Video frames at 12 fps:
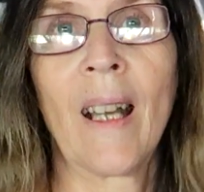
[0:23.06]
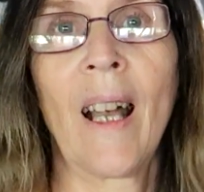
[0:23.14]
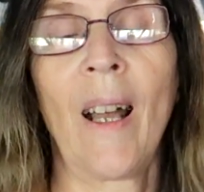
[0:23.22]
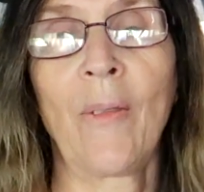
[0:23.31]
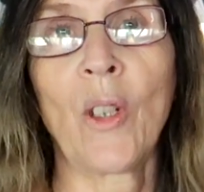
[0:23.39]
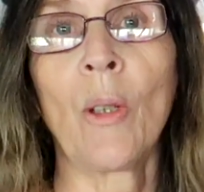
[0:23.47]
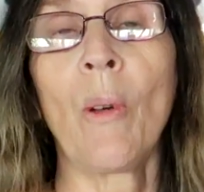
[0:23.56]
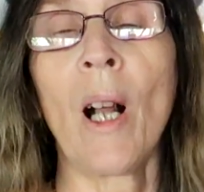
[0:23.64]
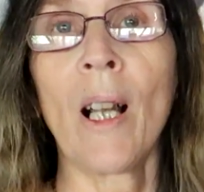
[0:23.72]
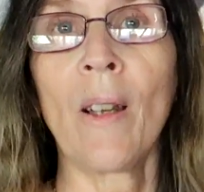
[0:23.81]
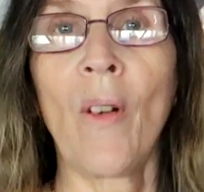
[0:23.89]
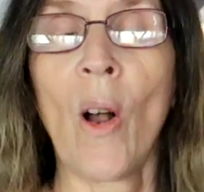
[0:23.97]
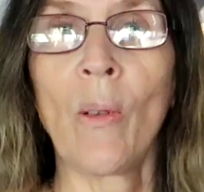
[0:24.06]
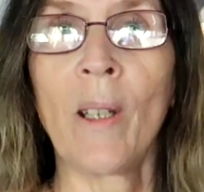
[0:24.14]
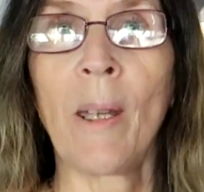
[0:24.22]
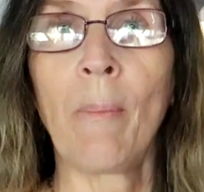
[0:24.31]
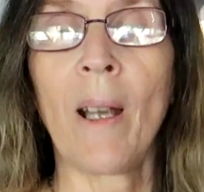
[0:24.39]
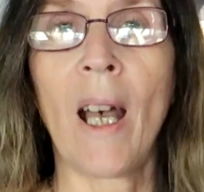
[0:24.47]
after a while of holding
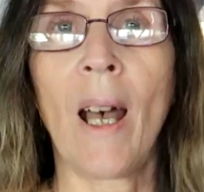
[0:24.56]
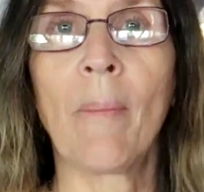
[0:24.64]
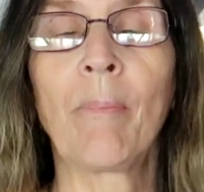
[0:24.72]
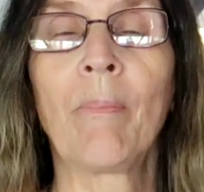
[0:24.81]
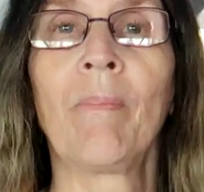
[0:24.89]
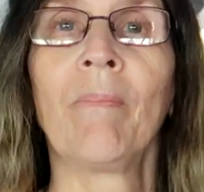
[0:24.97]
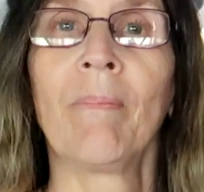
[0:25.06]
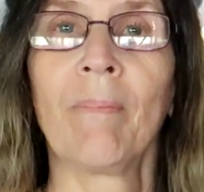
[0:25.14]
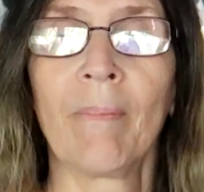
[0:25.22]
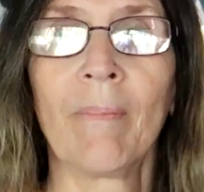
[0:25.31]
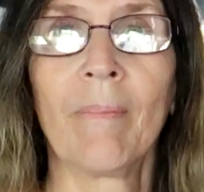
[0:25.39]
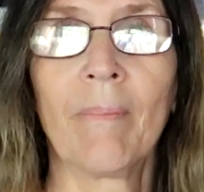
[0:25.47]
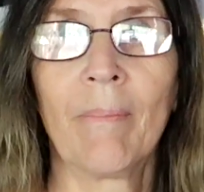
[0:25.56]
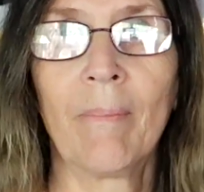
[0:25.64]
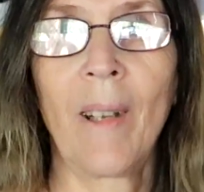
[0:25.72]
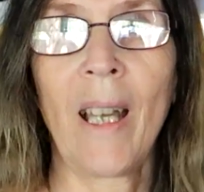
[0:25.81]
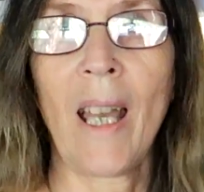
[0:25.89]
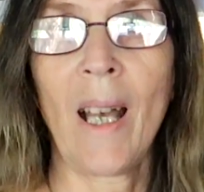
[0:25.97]
him up
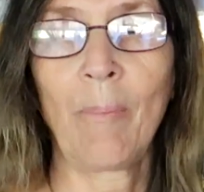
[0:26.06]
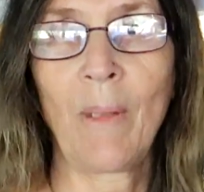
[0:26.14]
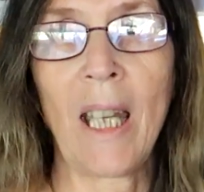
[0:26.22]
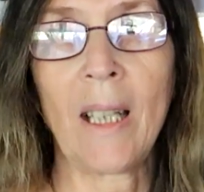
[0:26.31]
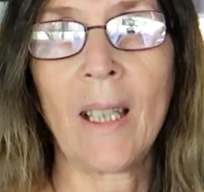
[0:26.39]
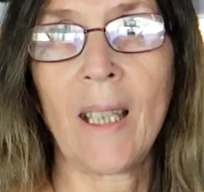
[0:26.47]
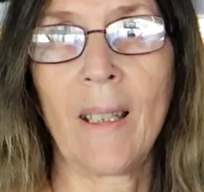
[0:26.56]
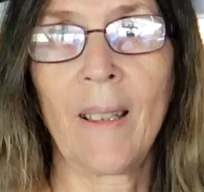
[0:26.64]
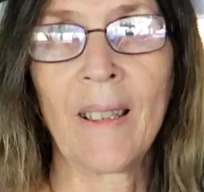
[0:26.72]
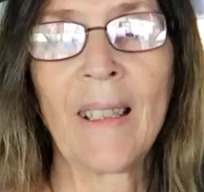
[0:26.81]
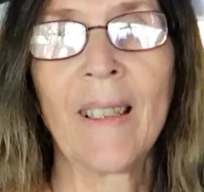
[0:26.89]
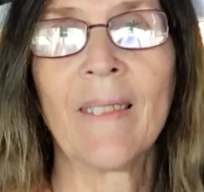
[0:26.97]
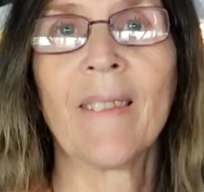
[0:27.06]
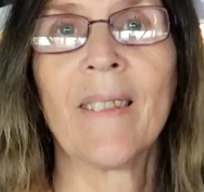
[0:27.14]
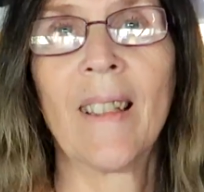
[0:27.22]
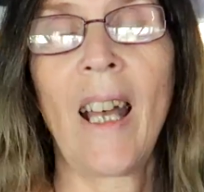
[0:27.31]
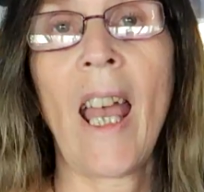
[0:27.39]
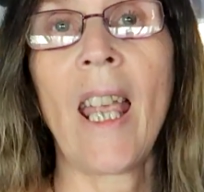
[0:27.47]
my arm tends to
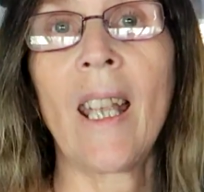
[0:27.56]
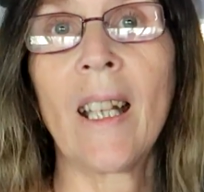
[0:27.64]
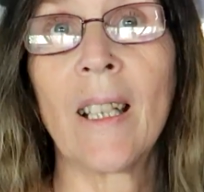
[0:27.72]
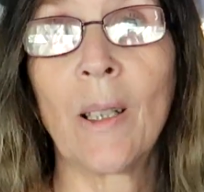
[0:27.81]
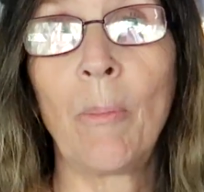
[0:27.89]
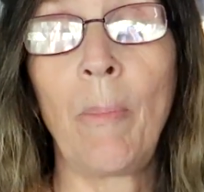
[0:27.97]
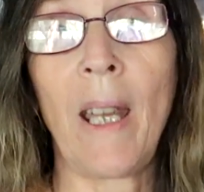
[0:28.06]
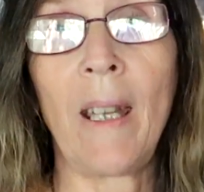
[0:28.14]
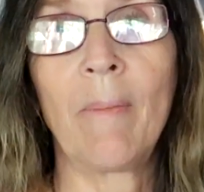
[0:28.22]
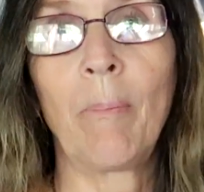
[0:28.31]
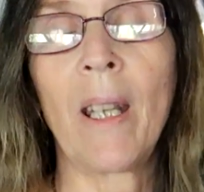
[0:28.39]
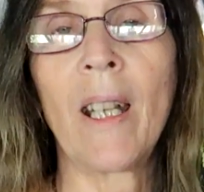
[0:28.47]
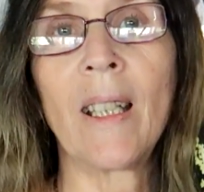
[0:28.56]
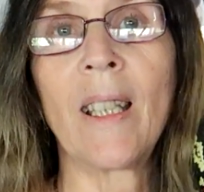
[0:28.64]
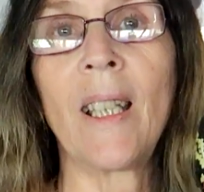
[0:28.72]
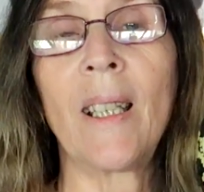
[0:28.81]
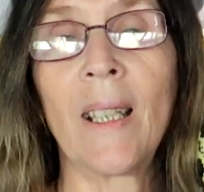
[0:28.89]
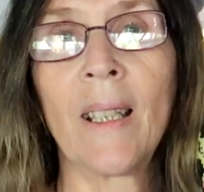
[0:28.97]
ache a little bit because
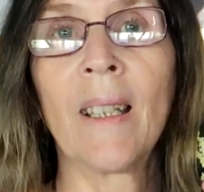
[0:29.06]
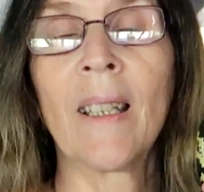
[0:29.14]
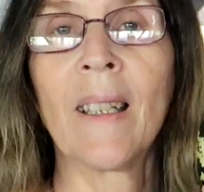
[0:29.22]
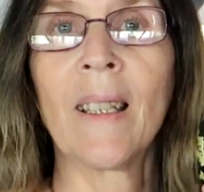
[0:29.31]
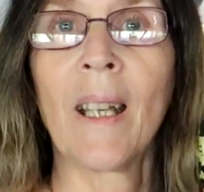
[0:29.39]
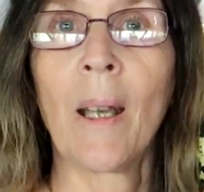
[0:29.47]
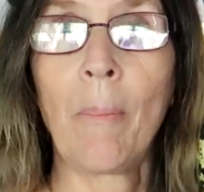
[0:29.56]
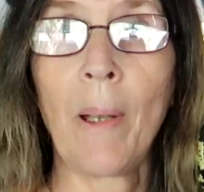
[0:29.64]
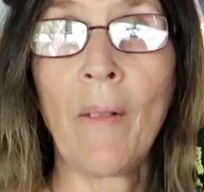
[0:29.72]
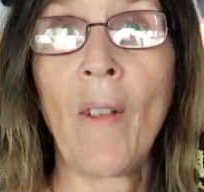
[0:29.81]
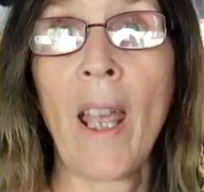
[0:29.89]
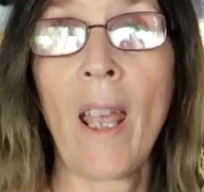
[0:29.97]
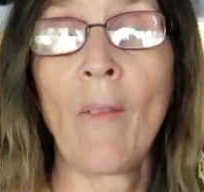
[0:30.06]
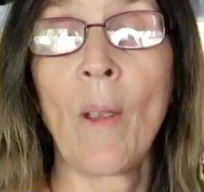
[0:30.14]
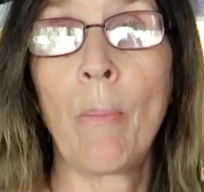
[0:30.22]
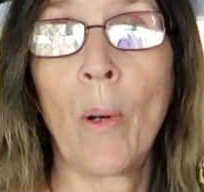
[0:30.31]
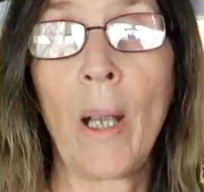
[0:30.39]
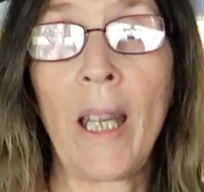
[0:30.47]
he's a bit of a heavy
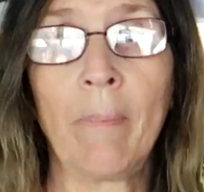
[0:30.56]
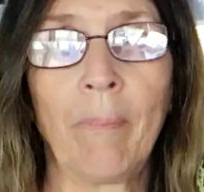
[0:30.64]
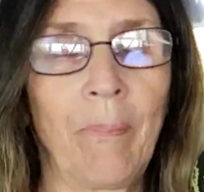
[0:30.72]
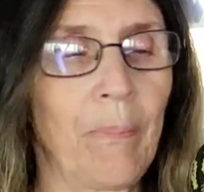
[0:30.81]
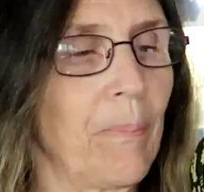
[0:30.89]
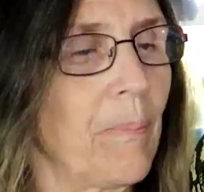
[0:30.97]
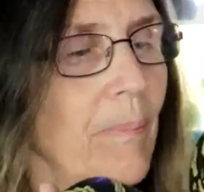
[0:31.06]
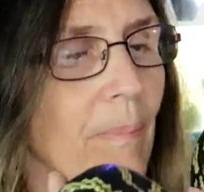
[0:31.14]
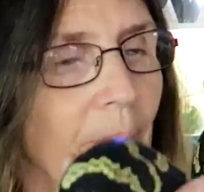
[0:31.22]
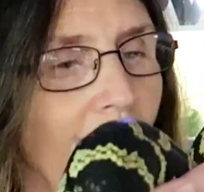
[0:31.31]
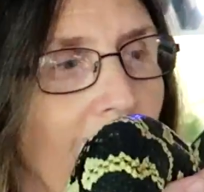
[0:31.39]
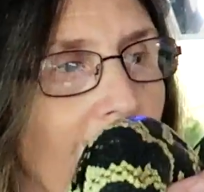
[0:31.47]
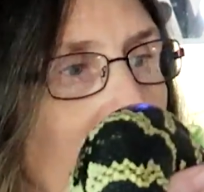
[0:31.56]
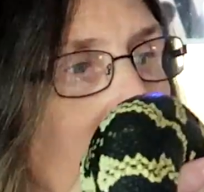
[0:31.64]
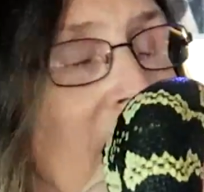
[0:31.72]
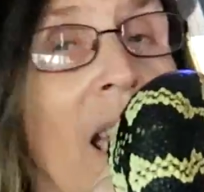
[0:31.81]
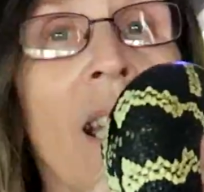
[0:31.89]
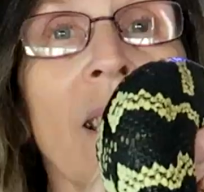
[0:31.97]
boy,
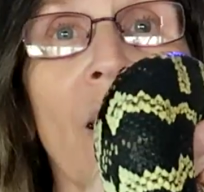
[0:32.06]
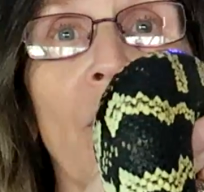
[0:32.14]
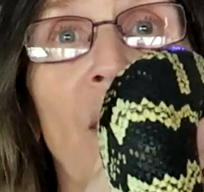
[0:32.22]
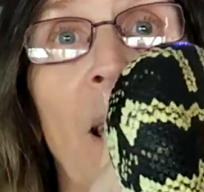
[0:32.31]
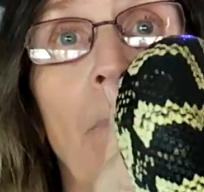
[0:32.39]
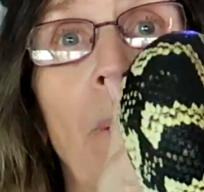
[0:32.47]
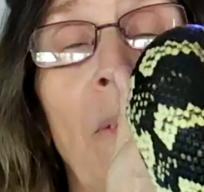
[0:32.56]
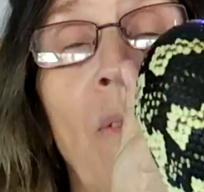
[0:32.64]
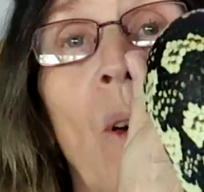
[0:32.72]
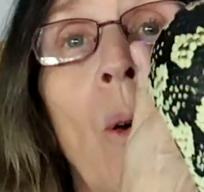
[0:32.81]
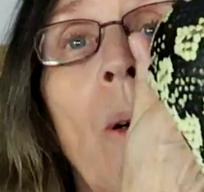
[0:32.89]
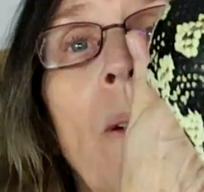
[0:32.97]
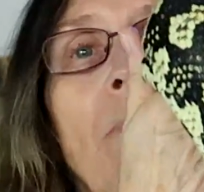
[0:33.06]
as I've said before.